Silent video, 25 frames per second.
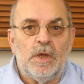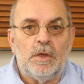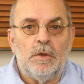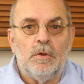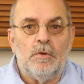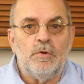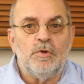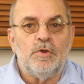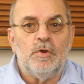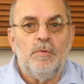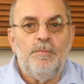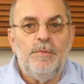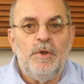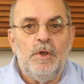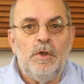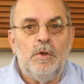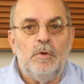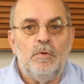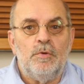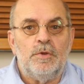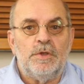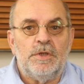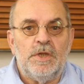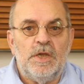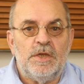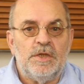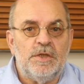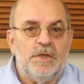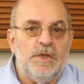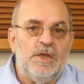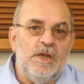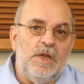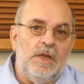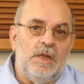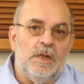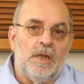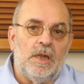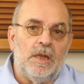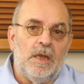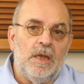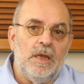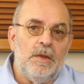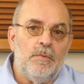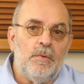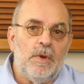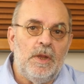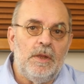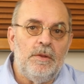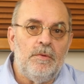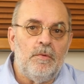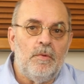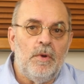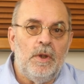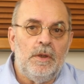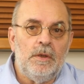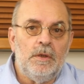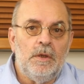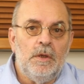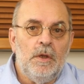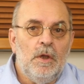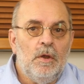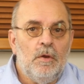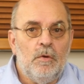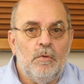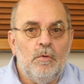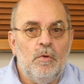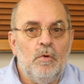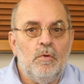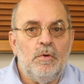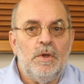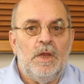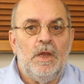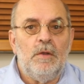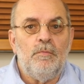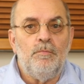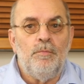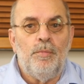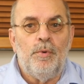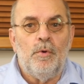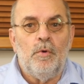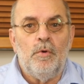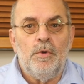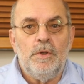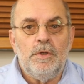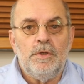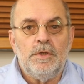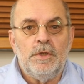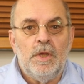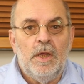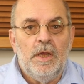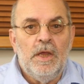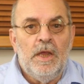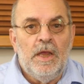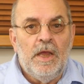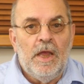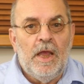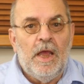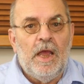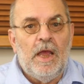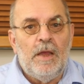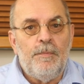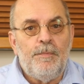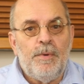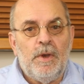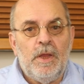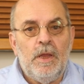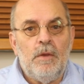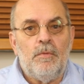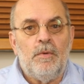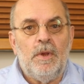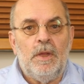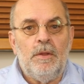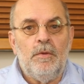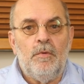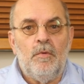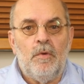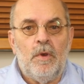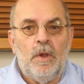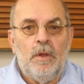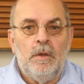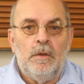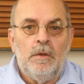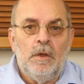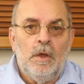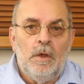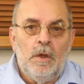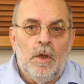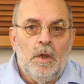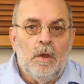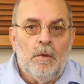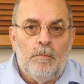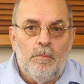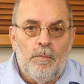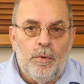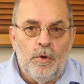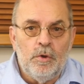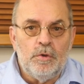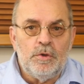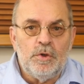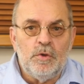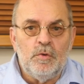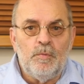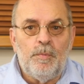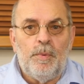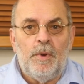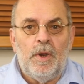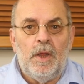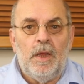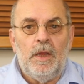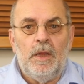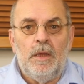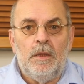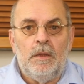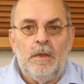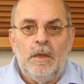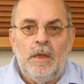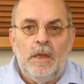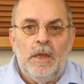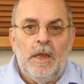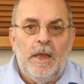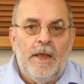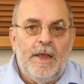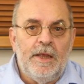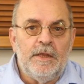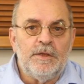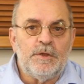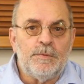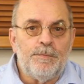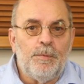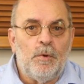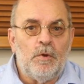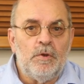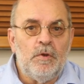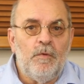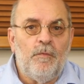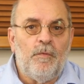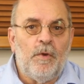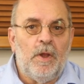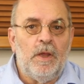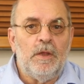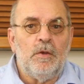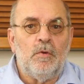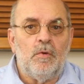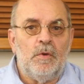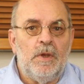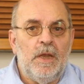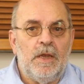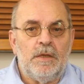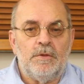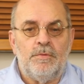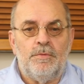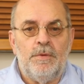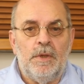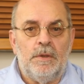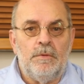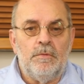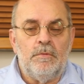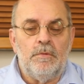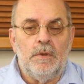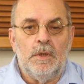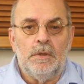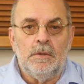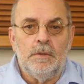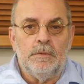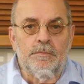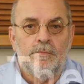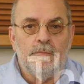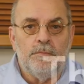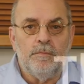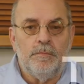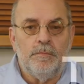can also be used as a DLNA renderer, Roon endpoint, AirPlay renderer, Bluetooth player and Spotify Connect renderer.